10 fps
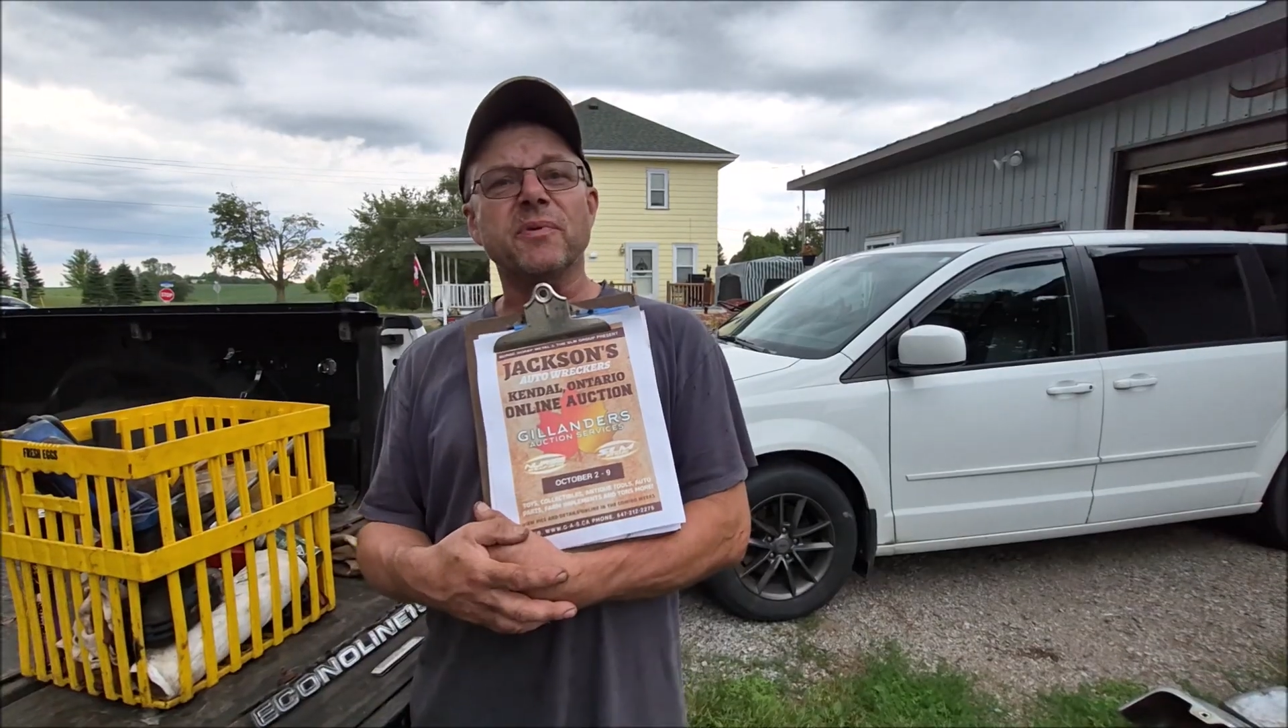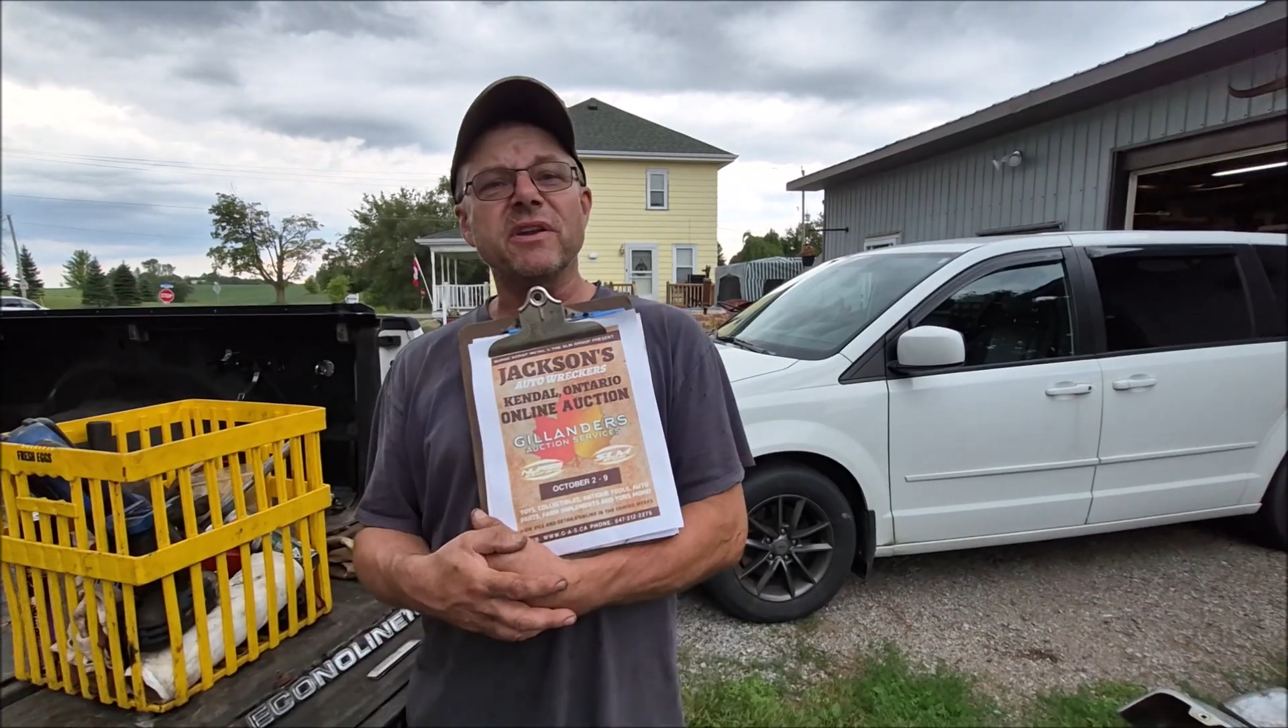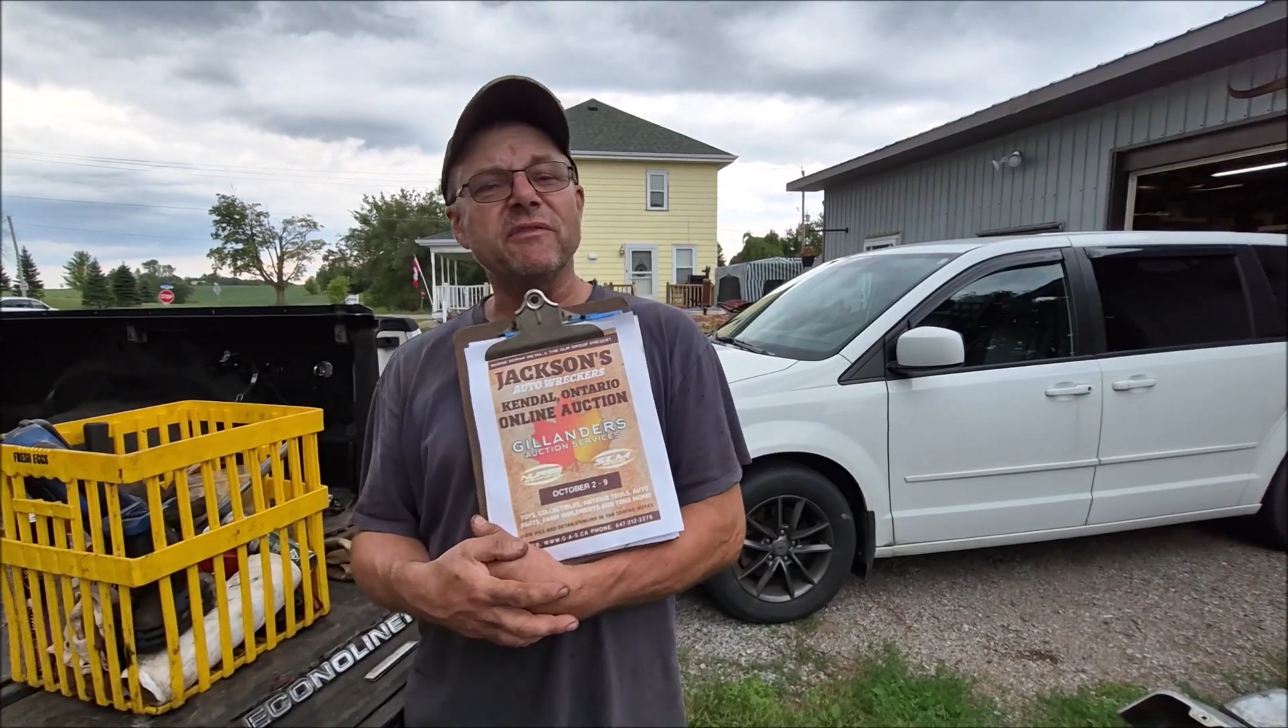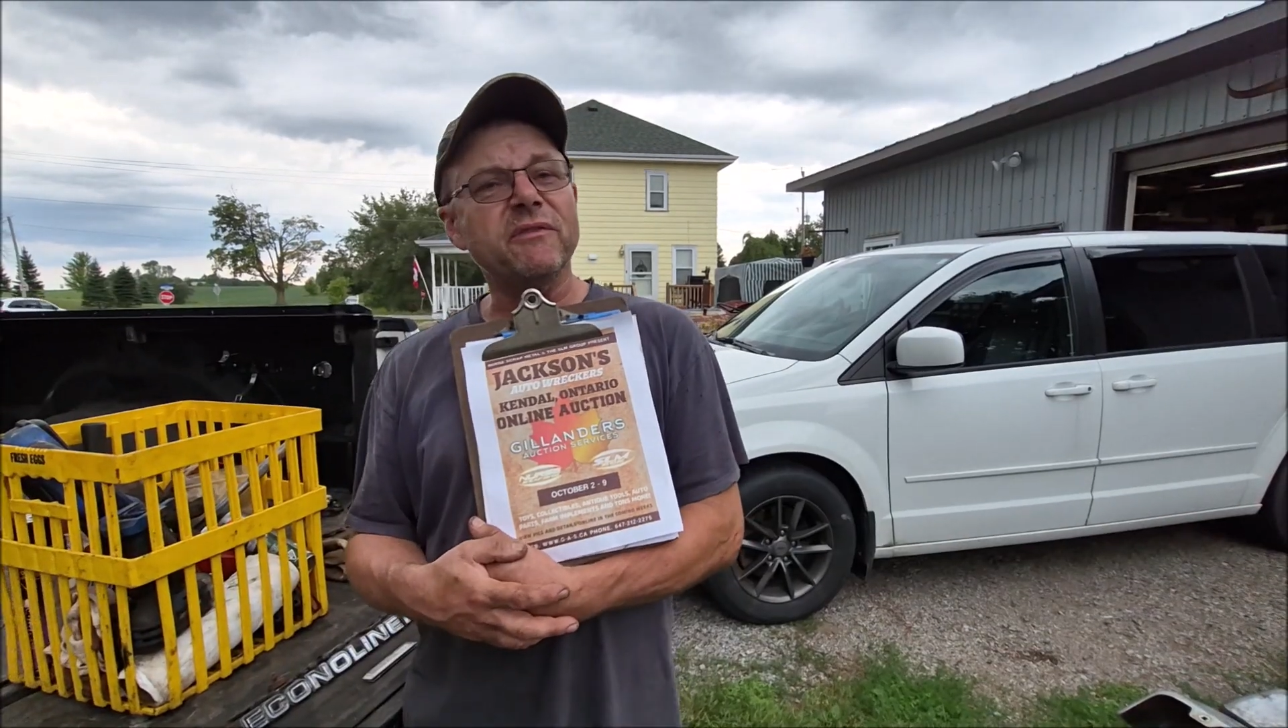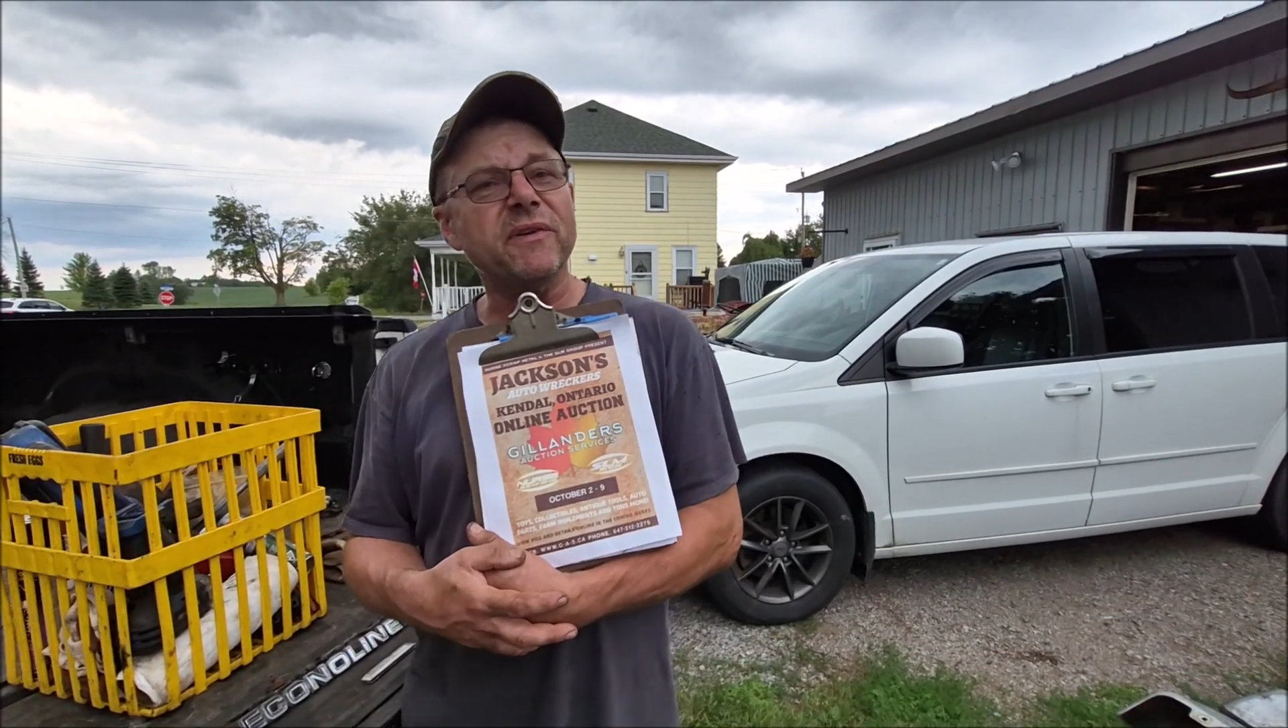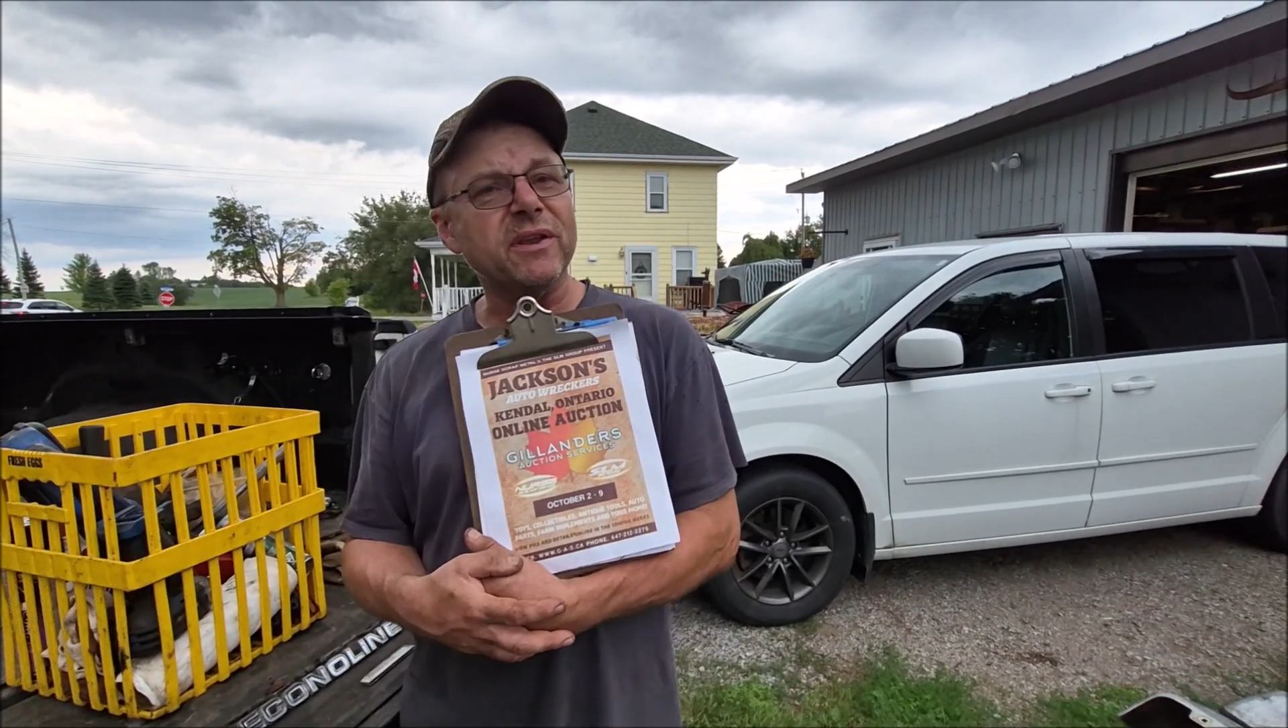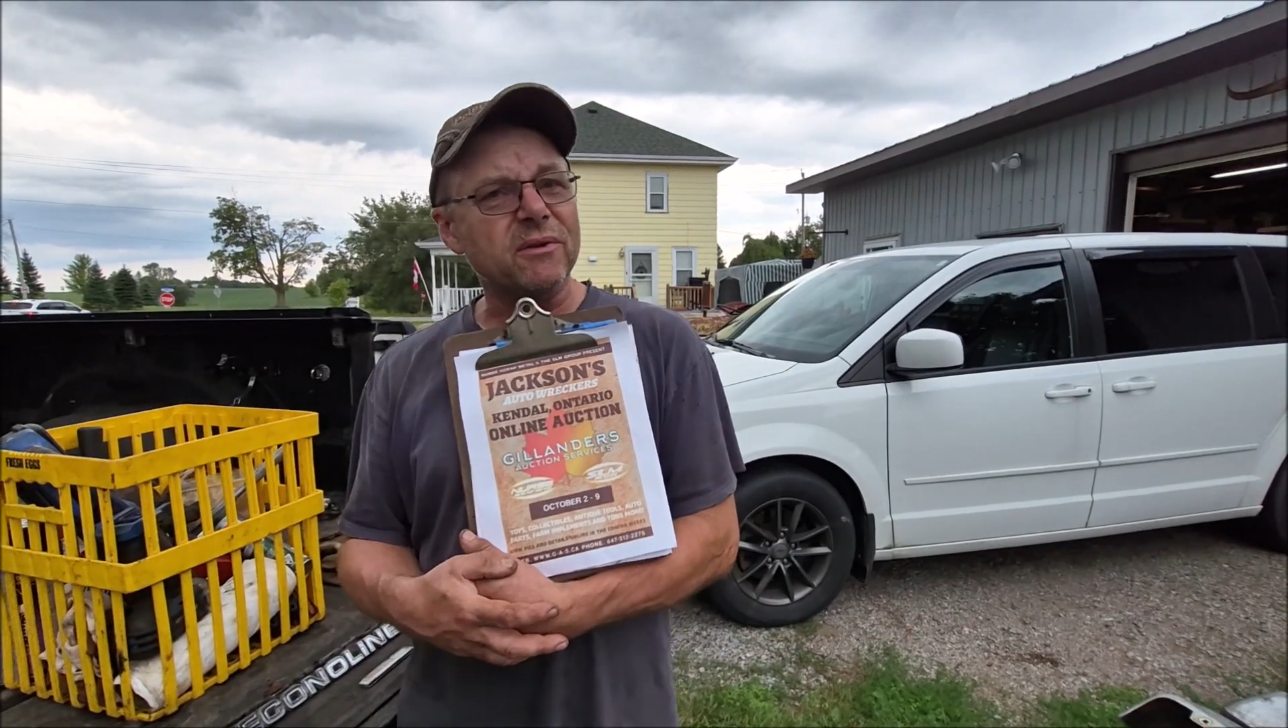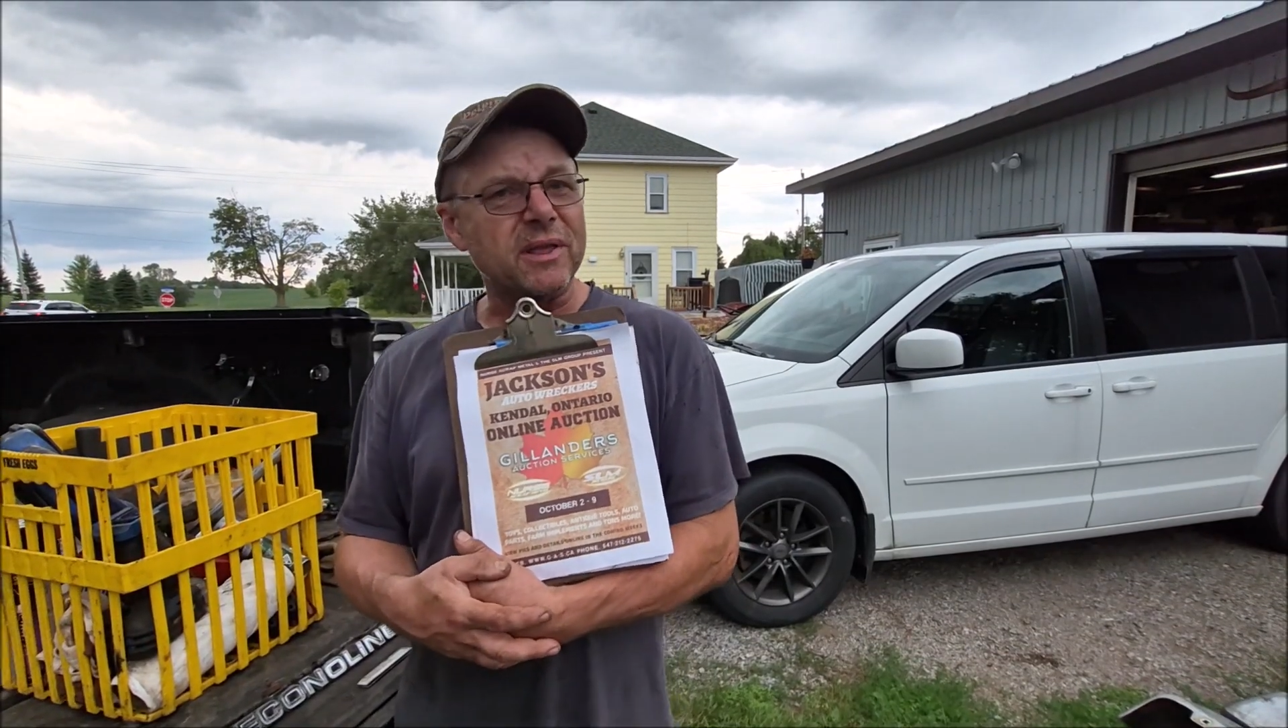preview video